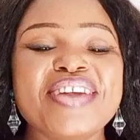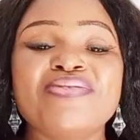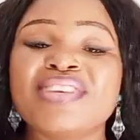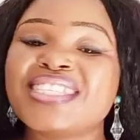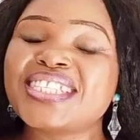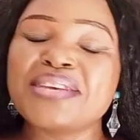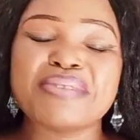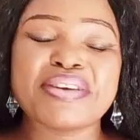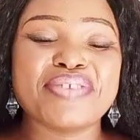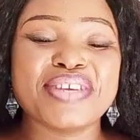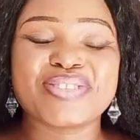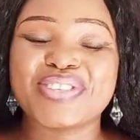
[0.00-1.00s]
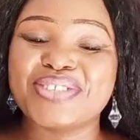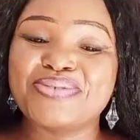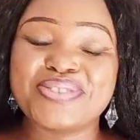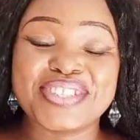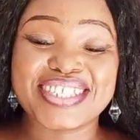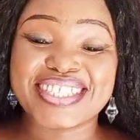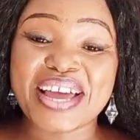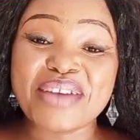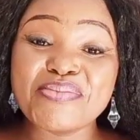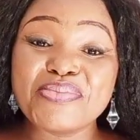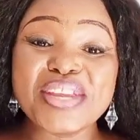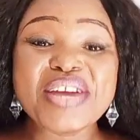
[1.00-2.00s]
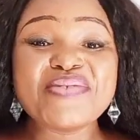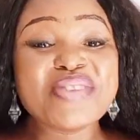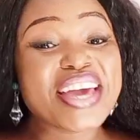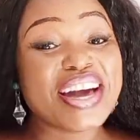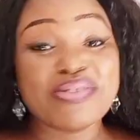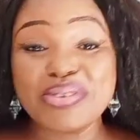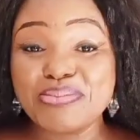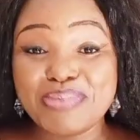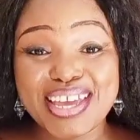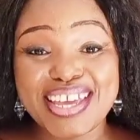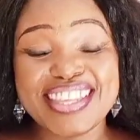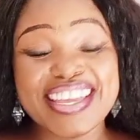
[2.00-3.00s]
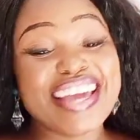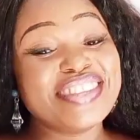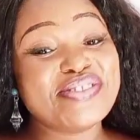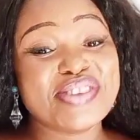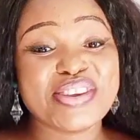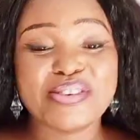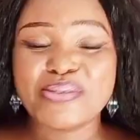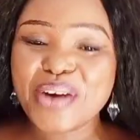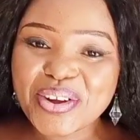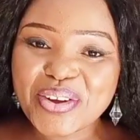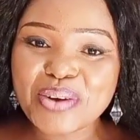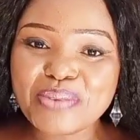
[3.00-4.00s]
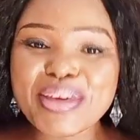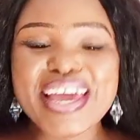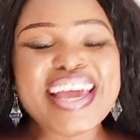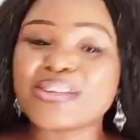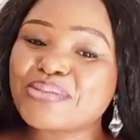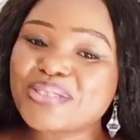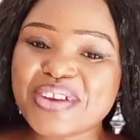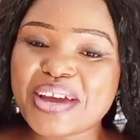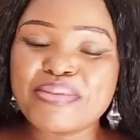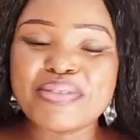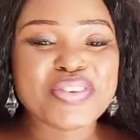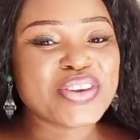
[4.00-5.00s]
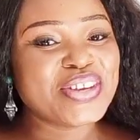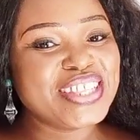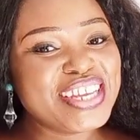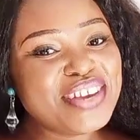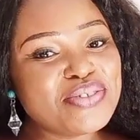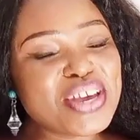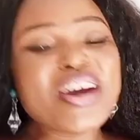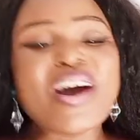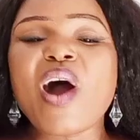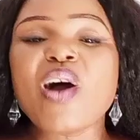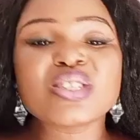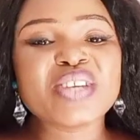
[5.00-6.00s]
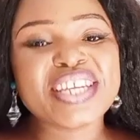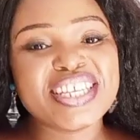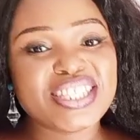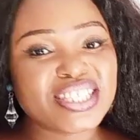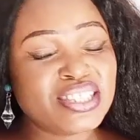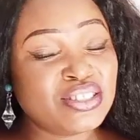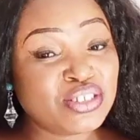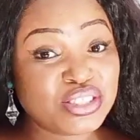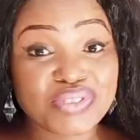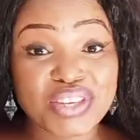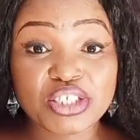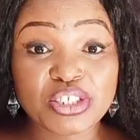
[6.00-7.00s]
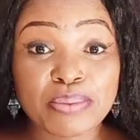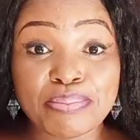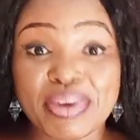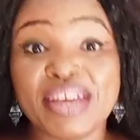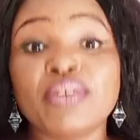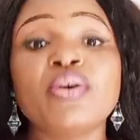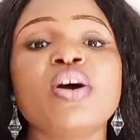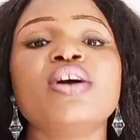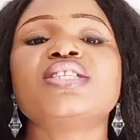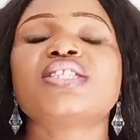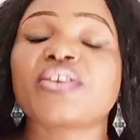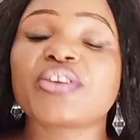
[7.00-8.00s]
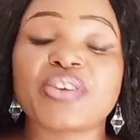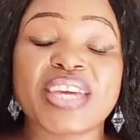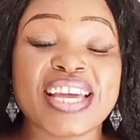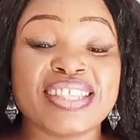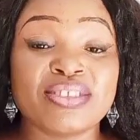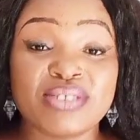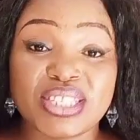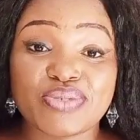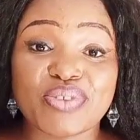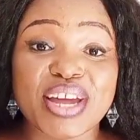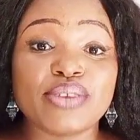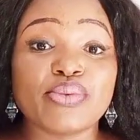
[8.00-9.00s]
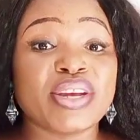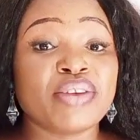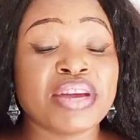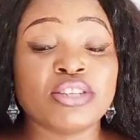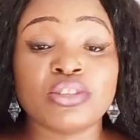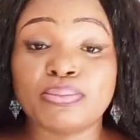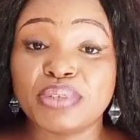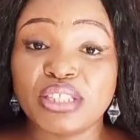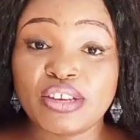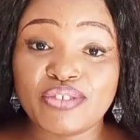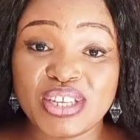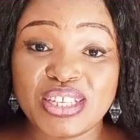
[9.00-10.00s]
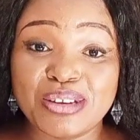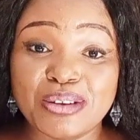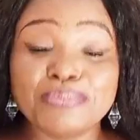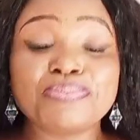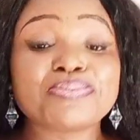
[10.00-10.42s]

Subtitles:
If you're seeing my face for the first time, where have you been? Anyway, you're welcome. Subscribe before you leave. Also hit the notification bell so you could get notified whenever I drop a new video.